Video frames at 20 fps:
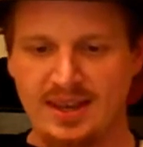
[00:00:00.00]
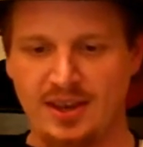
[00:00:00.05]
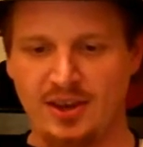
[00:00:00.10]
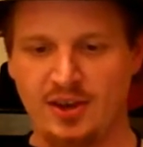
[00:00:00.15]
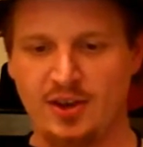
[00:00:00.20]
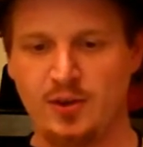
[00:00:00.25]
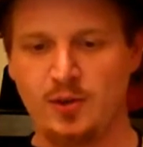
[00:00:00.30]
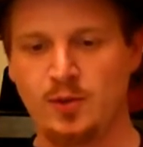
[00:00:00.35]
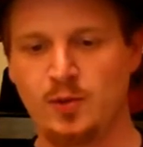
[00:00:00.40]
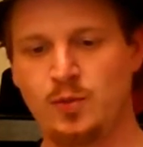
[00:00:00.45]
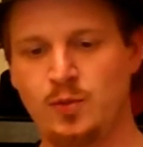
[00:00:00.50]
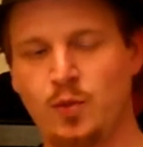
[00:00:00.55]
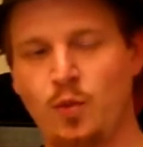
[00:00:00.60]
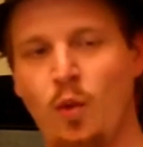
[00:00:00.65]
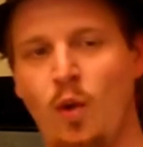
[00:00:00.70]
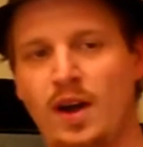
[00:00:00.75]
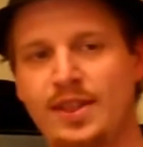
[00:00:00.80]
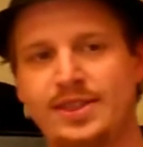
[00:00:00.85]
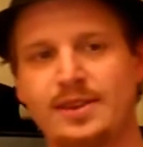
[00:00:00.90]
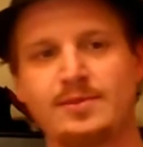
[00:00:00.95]
you
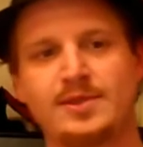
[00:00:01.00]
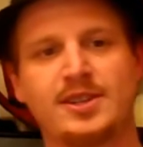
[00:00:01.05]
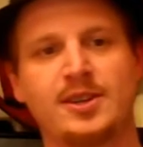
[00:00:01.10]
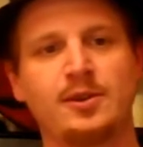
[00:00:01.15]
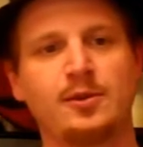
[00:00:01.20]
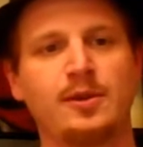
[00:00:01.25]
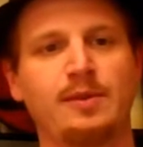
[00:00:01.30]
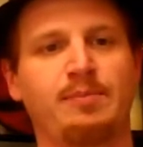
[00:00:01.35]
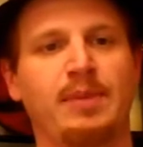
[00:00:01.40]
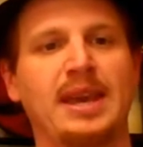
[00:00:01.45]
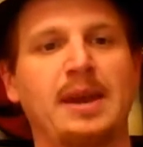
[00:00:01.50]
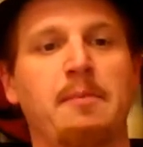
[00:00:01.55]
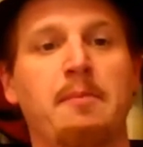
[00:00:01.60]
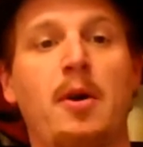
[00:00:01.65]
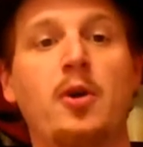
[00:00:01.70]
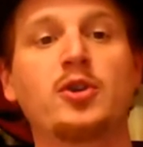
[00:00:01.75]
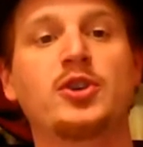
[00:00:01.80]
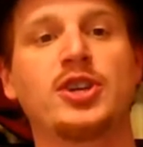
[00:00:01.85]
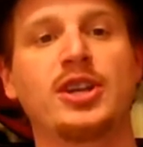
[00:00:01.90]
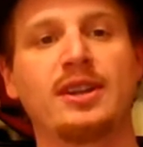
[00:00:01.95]
want them to be
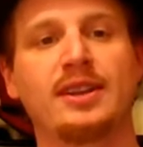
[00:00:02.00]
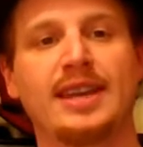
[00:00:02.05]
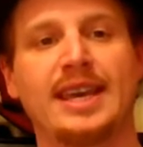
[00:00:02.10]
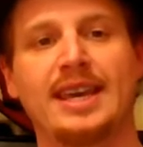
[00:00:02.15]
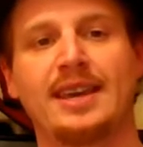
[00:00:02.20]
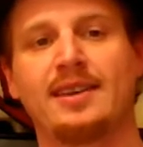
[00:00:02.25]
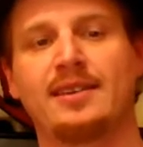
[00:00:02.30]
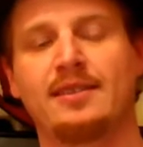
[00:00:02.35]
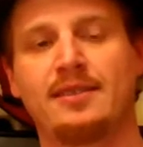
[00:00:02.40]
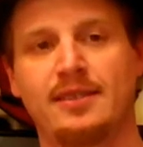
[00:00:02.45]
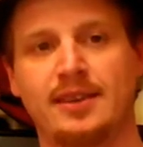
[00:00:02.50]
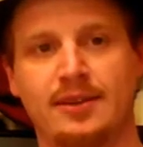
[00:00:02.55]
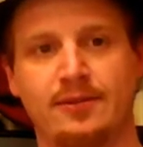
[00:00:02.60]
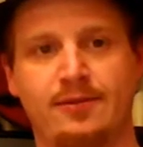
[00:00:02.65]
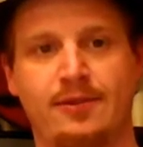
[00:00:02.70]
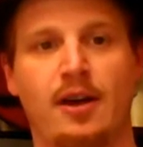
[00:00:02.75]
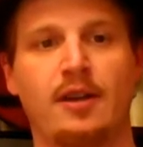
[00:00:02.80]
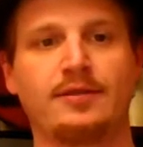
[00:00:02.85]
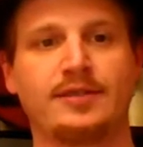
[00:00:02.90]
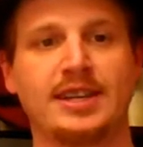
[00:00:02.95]
emotionally
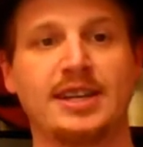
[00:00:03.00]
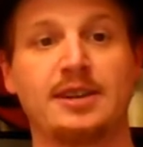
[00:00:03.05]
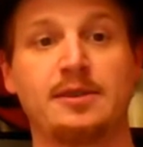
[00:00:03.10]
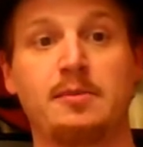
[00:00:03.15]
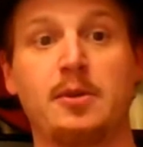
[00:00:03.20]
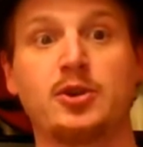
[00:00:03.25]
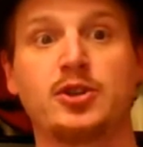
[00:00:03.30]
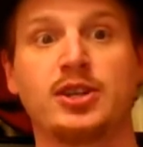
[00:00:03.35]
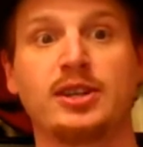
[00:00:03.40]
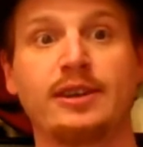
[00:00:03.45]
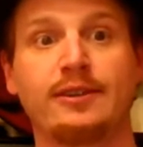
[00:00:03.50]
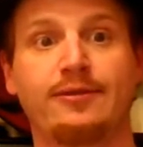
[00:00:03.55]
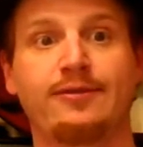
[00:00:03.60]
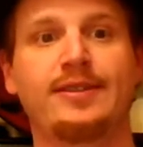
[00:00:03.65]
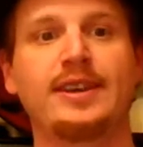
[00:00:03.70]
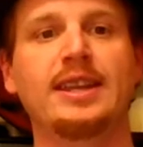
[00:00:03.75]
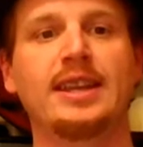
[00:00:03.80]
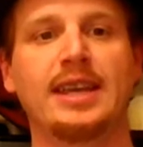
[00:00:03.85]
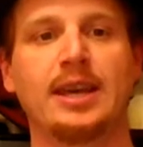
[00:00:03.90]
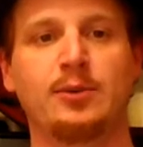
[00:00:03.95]
involved in and emotionally
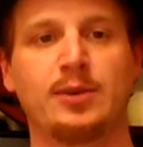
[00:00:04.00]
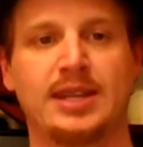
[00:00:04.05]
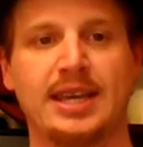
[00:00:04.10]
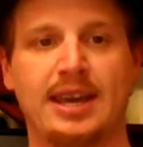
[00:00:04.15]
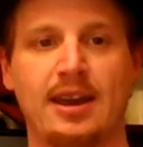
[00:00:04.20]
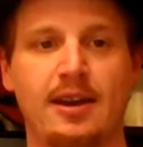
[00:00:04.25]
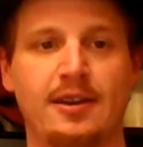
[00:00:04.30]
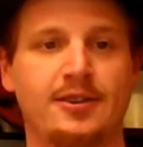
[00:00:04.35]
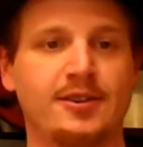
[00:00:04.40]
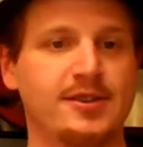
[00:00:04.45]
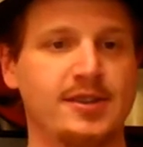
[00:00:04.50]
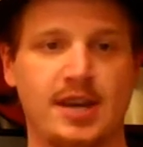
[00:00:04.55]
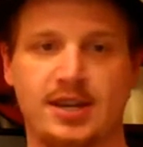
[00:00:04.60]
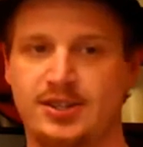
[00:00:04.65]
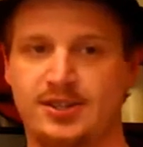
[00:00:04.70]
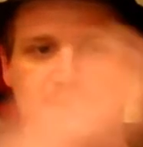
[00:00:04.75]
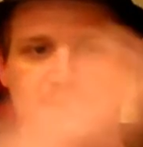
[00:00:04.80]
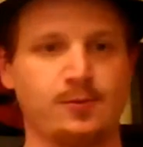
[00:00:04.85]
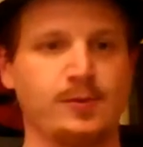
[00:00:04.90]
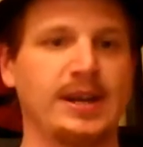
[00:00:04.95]
feeling it with the characters,
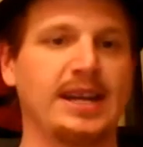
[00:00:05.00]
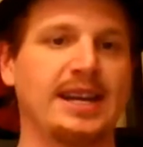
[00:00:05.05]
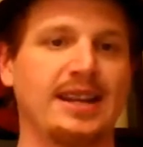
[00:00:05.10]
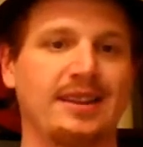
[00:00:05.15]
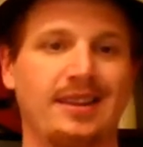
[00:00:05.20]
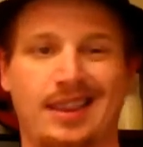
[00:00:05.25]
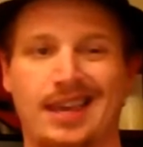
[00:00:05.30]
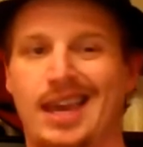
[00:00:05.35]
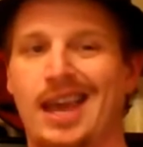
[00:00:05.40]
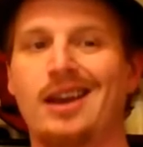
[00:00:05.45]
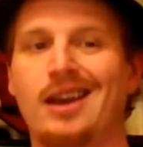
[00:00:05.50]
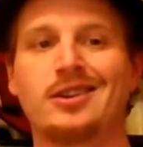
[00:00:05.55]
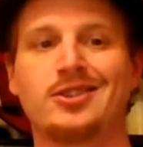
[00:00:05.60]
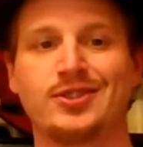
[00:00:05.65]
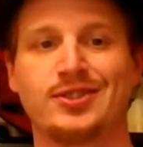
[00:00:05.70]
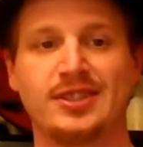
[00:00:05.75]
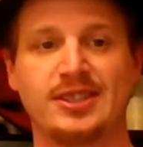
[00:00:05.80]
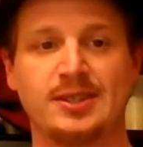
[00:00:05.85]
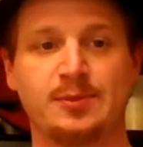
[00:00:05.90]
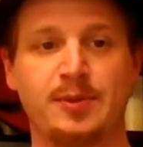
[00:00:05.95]
not just reading that the
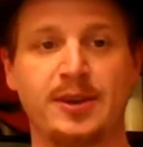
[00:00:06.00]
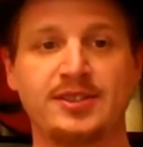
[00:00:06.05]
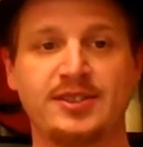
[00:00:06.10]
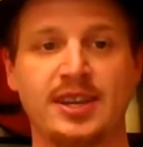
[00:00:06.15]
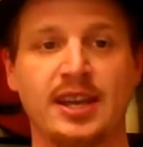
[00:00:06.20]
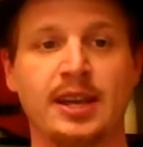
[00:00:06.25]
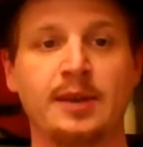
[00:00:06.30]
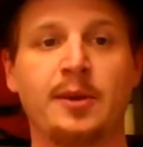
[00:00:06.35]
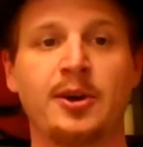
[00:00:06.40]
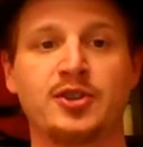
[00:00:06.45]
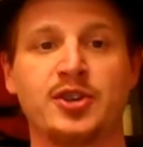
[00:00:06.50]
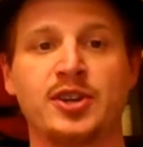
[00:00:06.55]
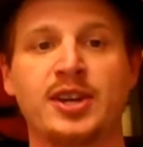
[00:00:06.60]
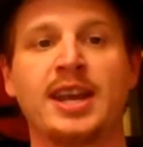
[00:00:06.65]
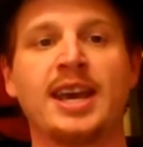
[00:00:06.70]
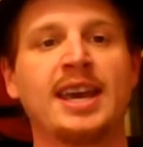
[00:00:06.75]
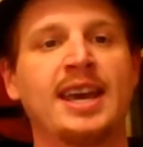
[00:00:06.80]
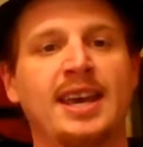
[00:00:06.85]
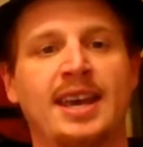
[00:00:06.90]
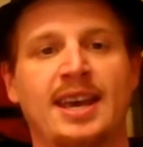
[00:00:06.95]
characters experiencing an emotion
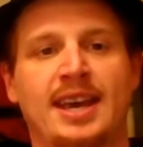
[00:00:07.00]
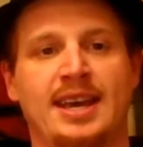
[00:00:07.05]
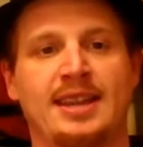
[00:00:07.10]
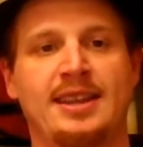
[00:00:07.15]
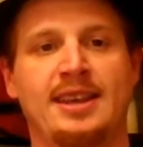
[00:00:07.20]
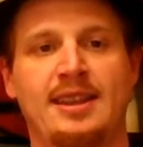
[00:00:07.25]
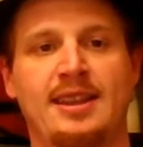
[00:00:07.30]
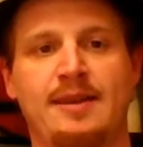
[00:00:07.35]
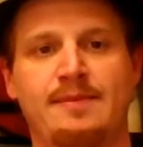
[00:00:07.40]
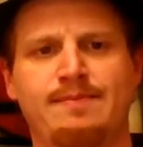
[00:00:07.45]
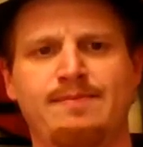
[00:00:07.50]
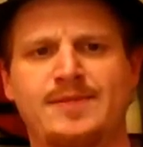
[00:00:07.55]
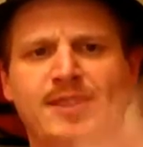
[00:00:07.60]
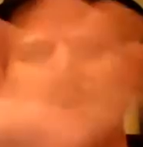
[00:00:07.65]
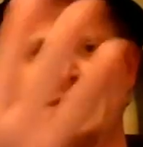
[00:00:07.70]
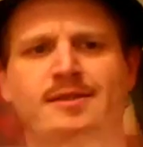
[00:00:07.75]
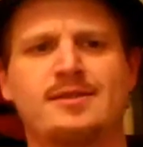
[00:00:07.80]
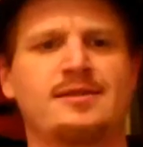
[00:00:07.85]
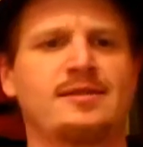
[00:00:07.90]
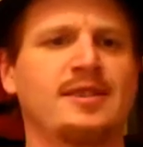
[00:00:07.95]
and then them
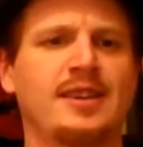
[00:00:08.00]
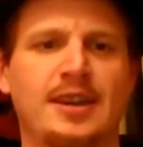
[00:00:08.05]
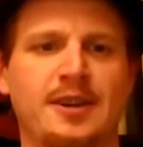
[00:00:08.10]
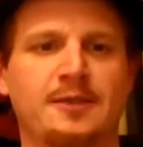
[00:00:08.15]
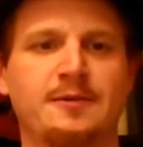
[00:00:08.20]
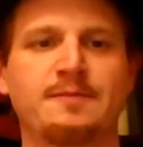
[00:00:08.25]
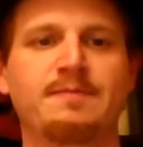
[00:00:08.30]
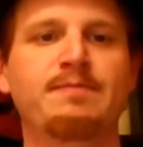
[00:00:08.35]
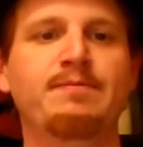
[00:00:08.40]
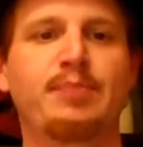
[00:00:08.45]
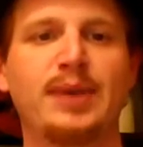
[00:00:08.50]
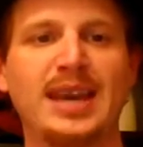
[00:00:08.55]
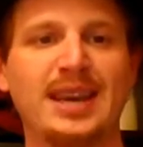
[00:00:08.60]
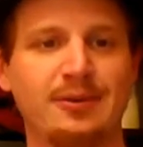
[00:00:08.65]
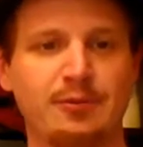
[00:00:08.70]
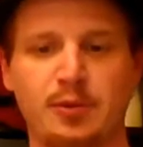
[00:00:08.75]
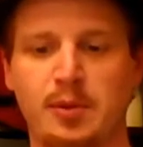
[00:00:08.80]
just you know being